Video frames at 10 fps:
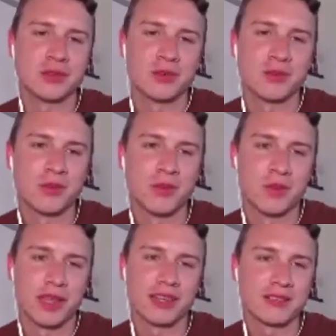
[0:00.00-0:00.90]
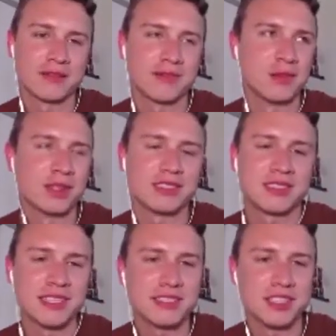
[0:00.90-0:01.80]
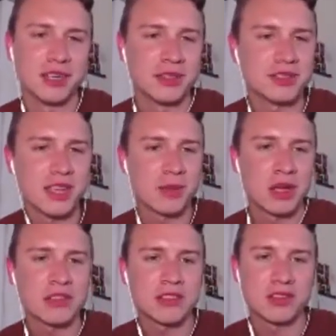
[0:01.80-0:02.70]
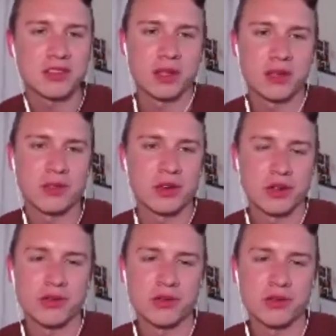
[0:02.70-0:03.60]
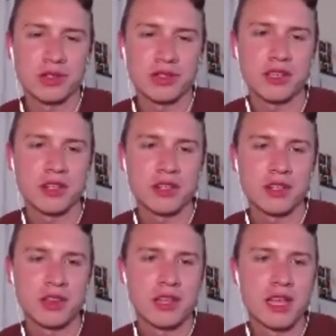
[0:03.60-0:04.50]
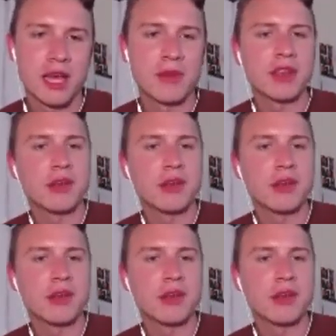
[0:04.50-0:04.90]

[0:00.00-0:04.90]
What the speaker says: for like 6 years now, probably since they were like 13 or 14. I